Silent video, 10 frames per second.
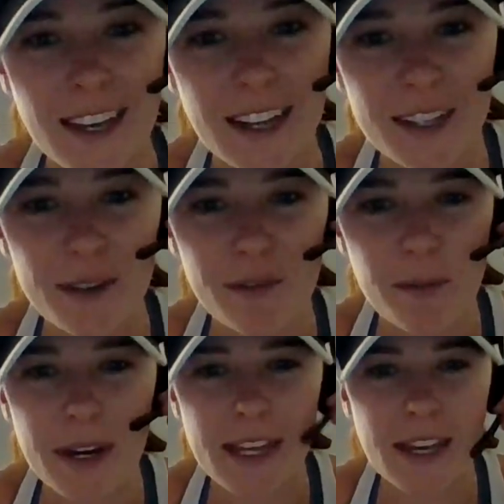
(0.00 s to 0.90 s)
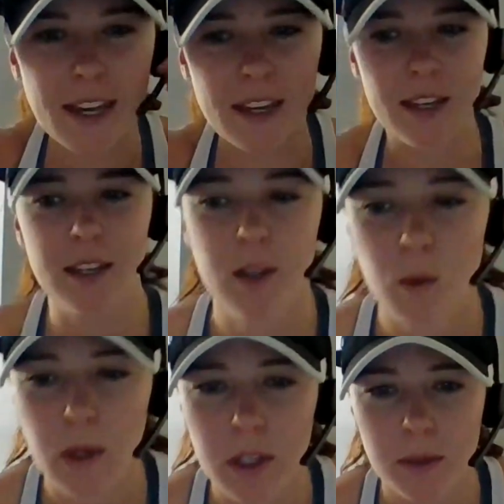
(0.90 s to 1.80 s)
Hello, everybody.
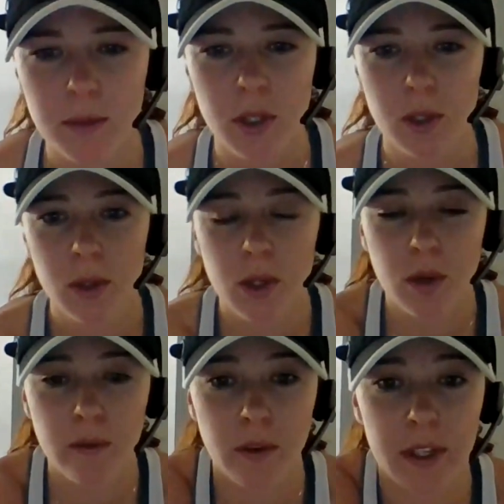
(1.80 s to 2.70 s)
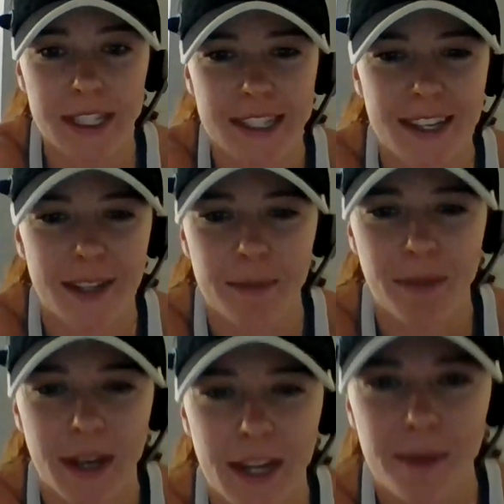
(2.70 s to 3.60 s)
Welcome to CubeFit Release.
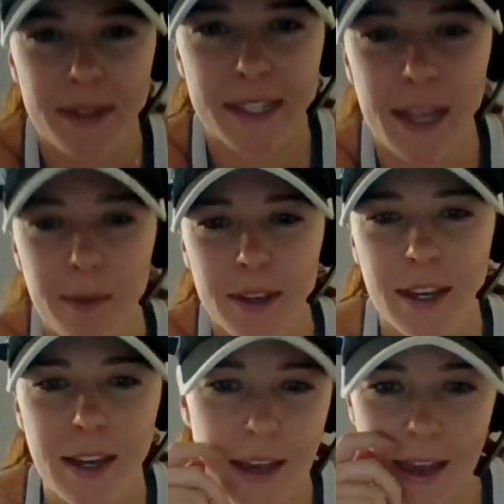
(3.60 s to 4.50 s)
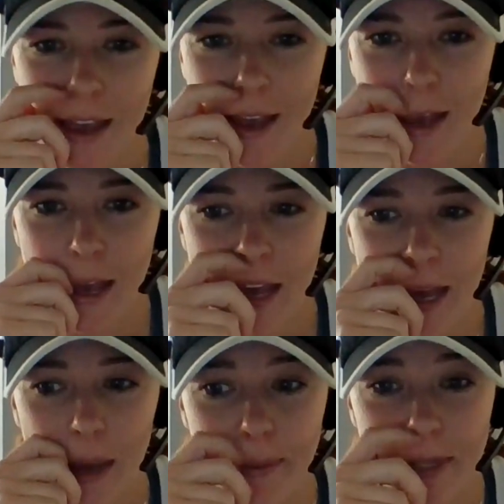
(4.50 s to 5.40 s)
My name is Emily.
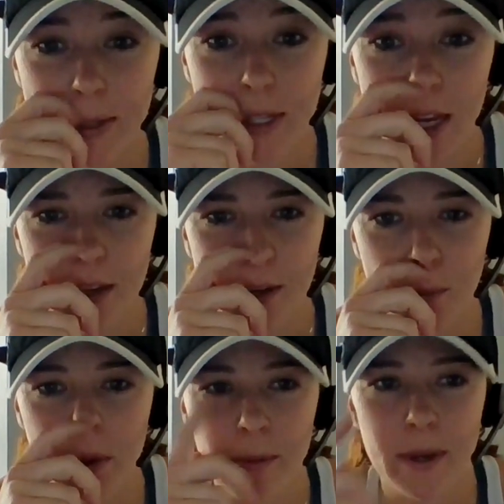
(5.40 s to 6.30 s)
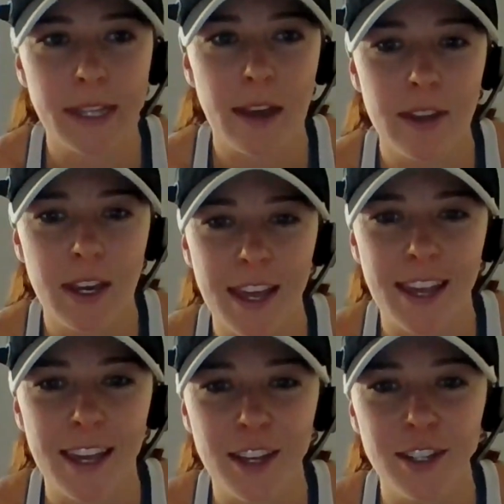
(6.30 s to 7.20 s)
Happy Tuesday. Hope everybody's having
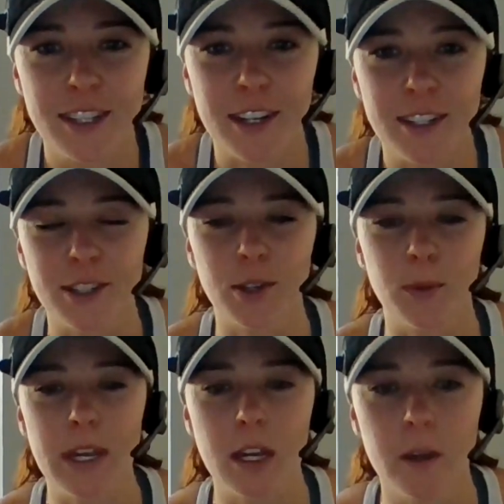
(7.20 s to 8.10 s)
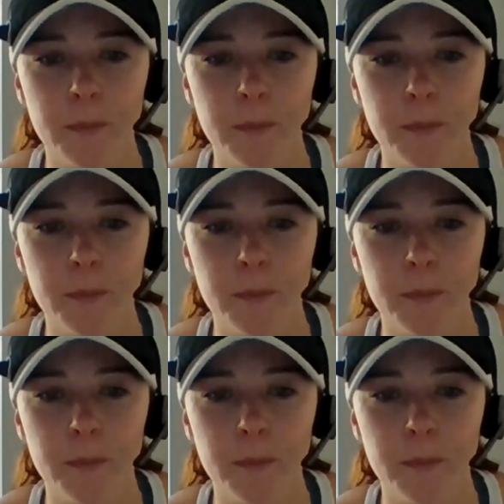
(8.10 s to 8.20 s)
a good start to their week.